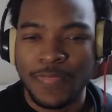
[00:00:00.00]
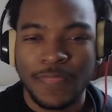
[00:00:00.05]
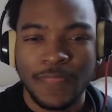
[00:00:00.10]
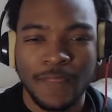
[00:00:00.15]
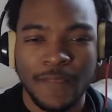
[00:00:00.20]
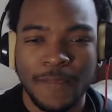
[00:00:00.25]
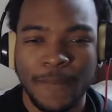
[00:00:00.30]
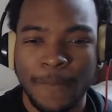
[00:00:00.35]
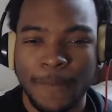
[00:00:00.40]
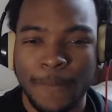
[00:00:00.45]

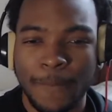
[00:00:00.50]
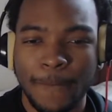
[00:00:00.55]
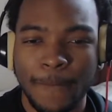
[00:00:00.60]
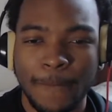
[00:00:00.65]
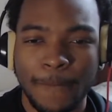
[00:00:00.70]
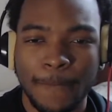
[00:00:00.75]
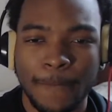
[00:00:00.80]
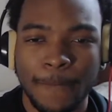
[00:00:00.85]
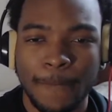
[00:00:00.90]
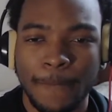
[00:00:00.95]

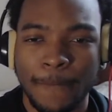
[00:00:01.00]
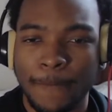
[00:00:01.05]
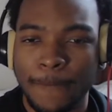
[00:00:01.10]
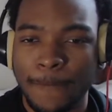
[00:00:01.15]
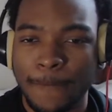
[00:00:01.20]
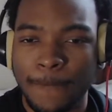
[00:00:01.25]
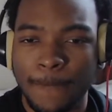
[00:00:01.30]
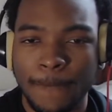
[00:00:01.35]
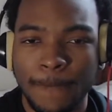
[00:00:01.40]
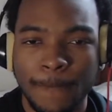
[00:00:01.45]
Hoping I
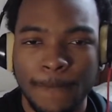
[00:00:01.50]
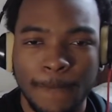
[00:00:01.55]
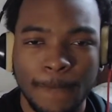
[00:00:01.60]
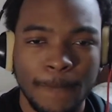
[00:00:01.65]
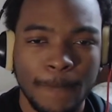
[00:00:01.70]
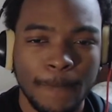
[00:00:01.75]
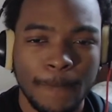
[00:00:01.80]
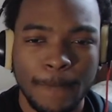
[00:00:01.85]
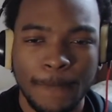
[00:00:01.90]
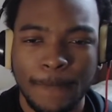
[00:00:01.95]
see
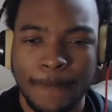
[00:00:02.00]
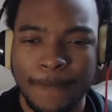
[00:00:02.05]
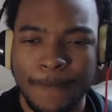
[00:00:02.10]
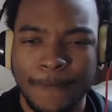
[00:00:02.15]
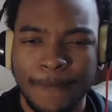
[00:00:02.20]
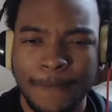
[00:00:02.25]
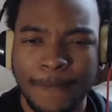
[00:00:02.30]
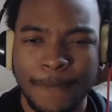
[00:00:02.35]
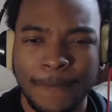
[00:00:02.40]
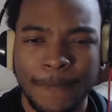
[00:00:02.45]

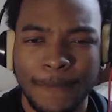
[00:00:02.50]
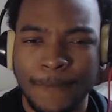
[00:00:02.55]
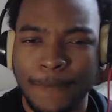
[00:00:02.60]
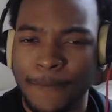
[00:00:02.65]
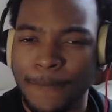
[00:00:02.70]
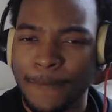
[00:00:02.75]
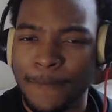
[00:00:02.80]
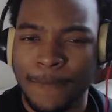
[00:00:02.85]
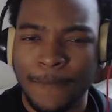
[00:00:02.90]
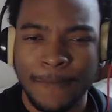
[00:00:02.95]
ya.
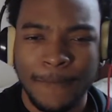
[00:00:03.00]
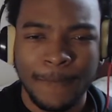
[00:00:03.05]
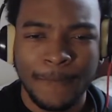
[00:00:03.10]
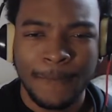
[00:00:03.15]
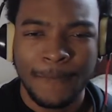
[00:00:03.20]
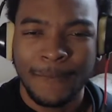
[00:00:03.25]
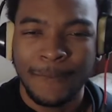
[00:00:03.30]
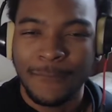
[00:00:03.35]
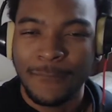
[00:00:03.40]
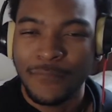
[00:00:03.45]

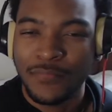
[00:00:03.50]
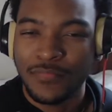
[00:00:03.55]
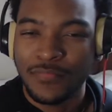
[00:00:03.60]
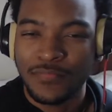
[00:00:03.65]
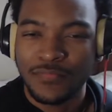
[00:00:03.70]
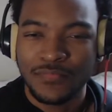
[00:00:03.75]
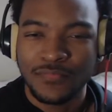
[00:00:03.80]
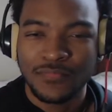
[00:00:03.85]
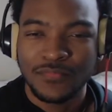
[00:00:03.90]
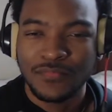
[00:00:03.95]
Touch
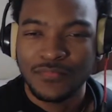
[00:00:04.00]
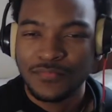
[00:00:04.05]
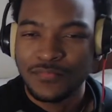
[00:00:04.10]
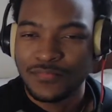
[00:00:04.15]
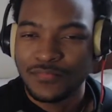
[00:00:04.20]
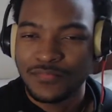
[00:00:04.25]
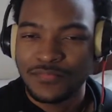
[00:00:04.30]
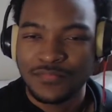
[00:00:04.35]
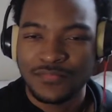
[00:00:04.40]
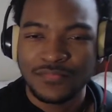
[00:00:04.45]
and
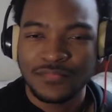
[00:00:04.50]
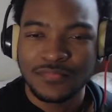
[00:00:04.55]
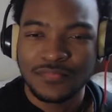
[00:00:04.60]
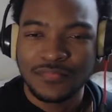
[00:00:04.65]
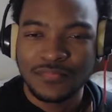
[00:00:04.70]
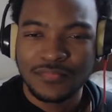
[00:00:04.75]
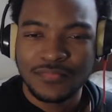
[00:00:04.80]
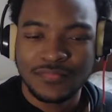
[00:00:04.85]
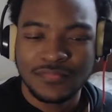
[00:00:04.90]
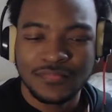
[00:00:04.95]
feel
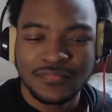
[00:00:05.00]
ya.